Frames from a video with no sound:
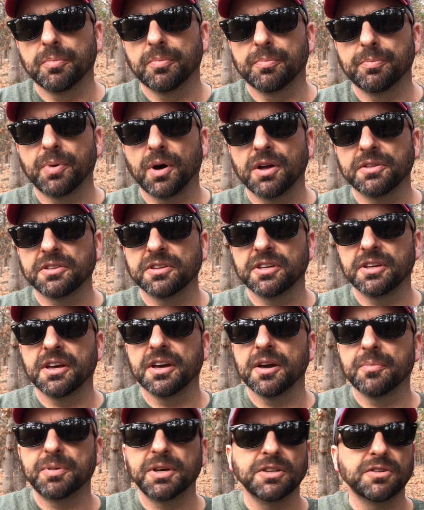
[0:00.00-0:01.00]
bought the
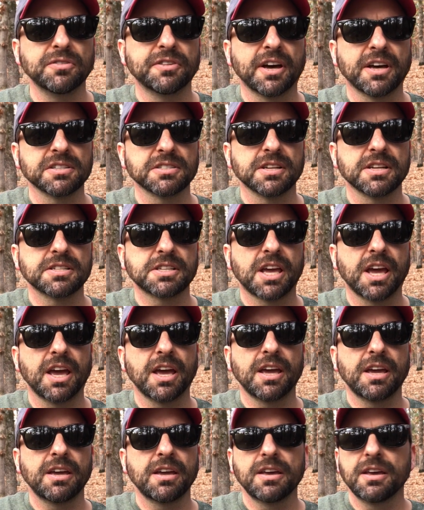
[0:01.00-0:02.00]
P2000
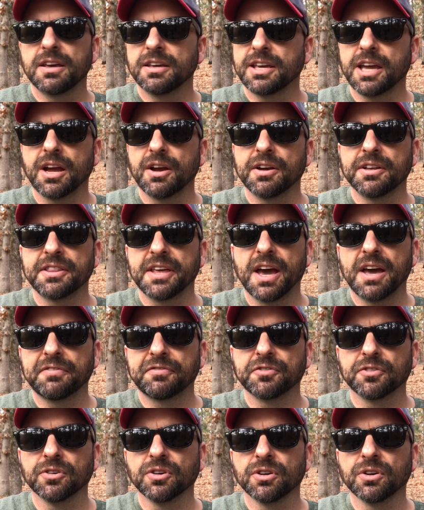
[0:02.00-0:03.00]
SK, carried that
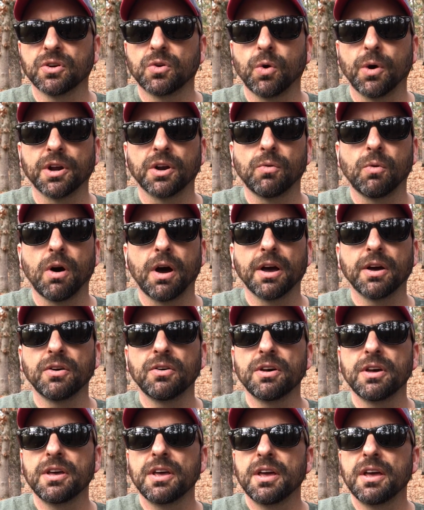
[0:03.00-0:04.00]
for quite a while,